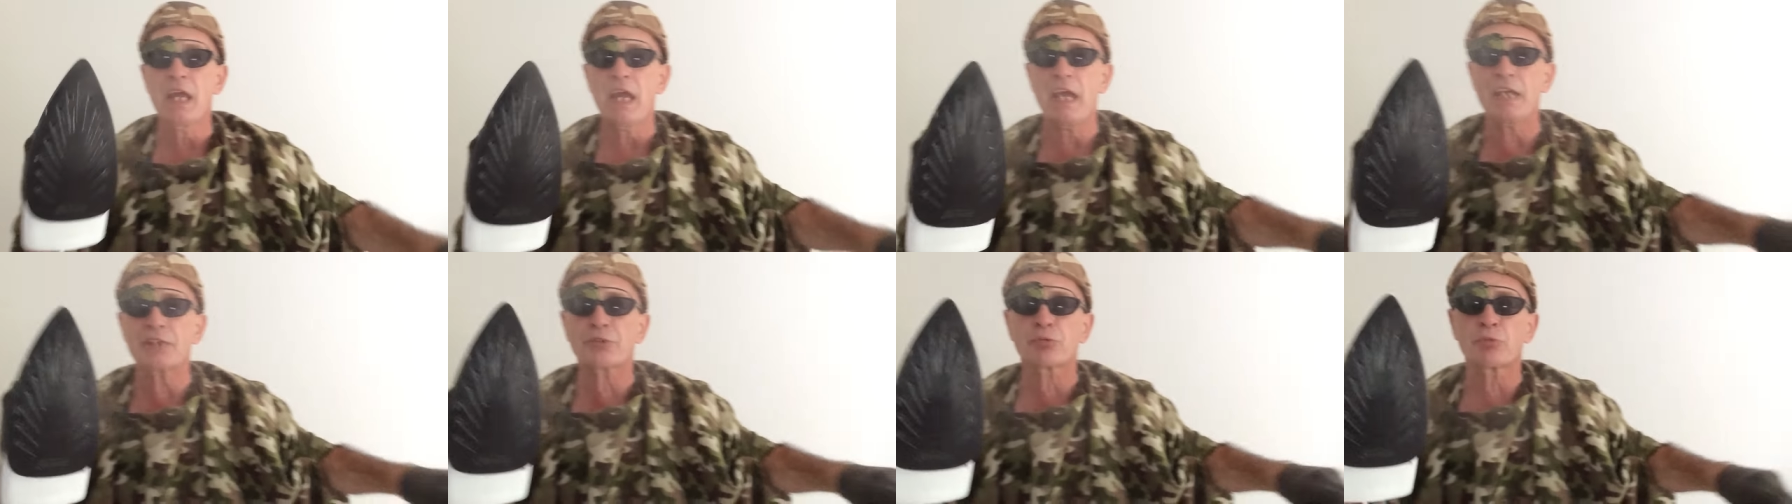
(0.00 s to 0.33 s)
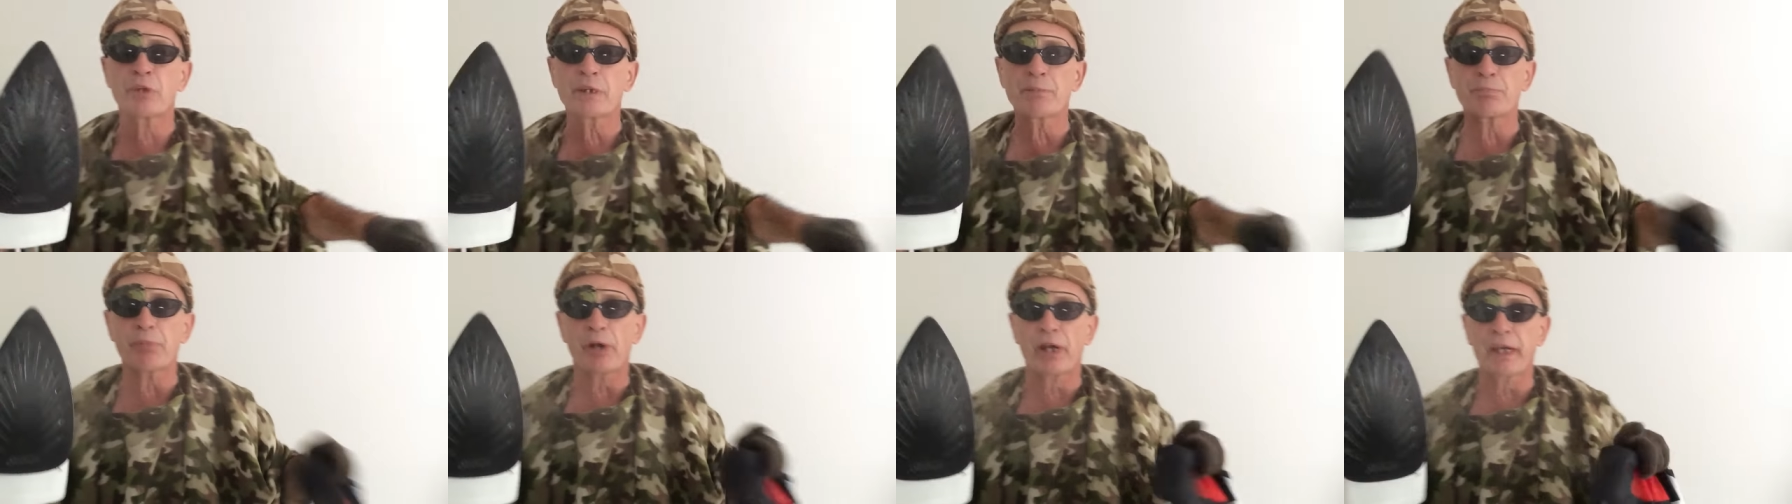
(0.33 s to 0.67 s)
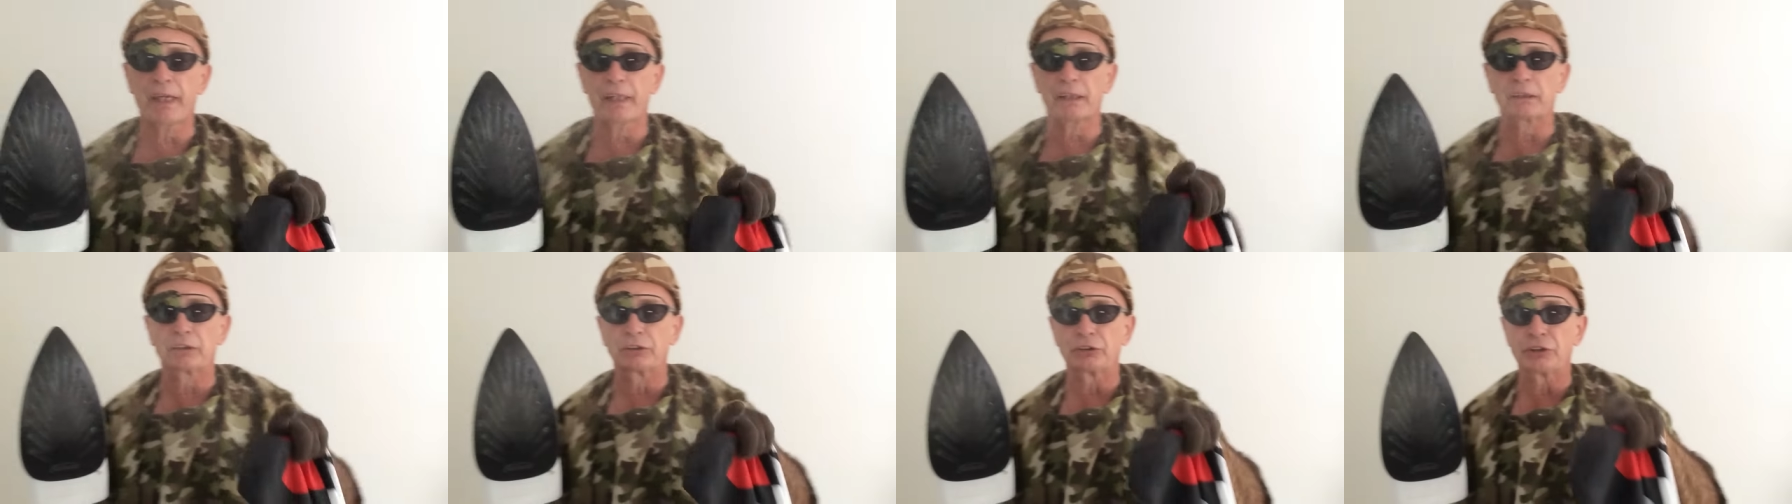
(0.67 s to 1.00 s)
as we
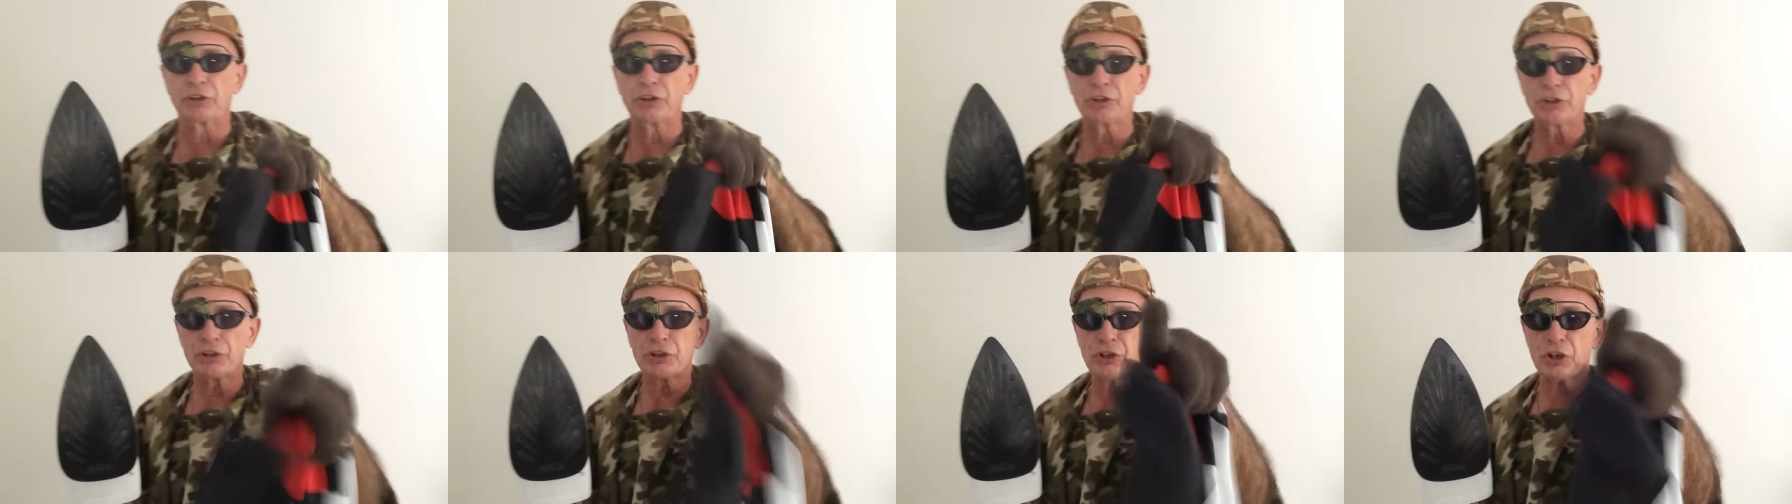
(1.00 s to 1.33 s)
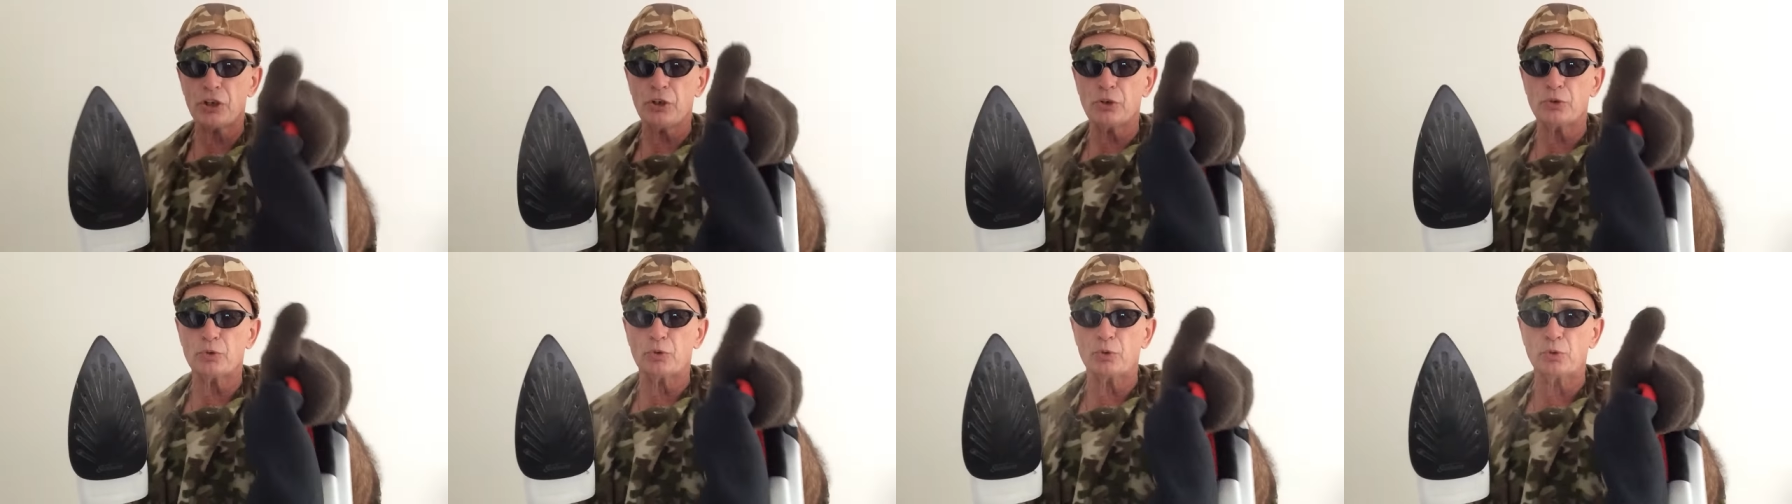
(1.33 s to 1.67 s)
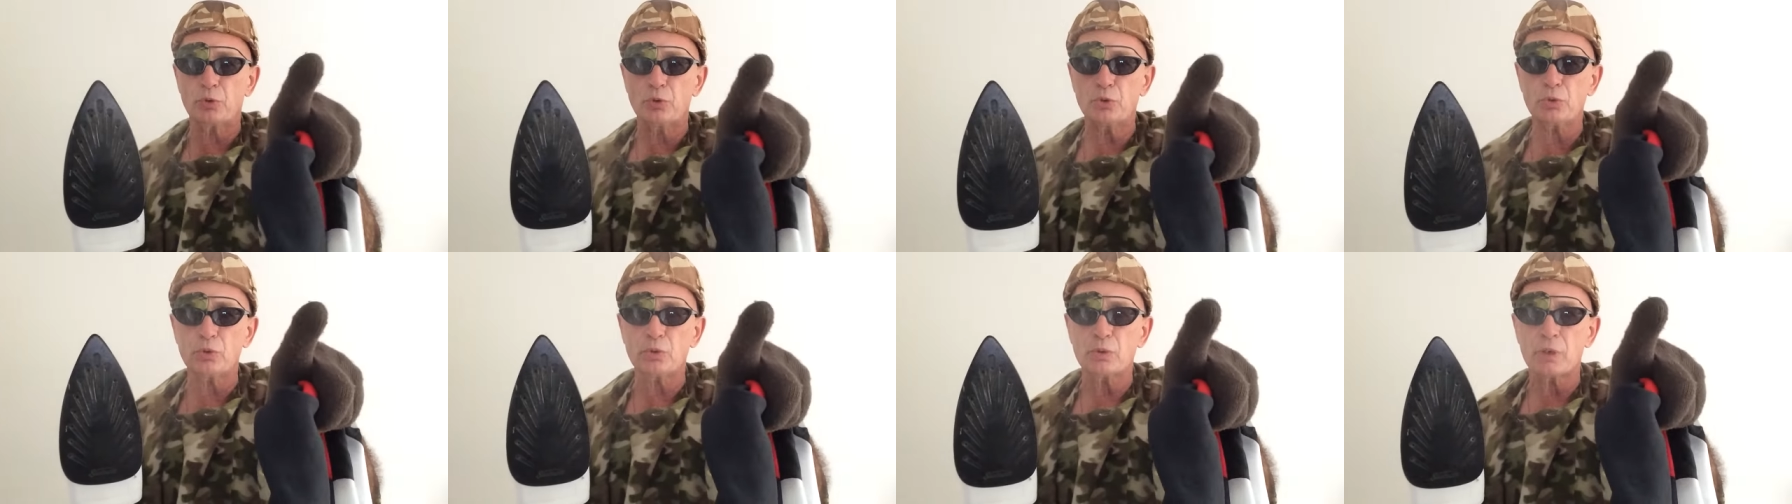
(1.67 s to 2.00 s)
battle
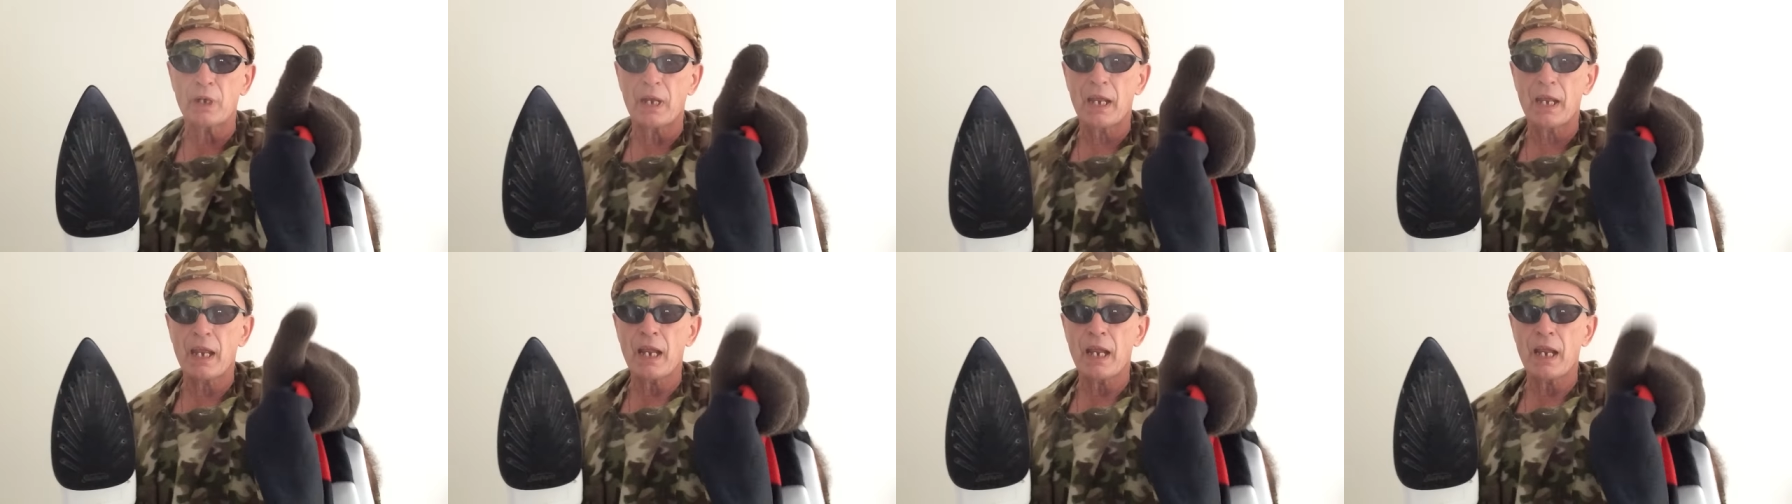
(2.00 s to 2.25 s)
you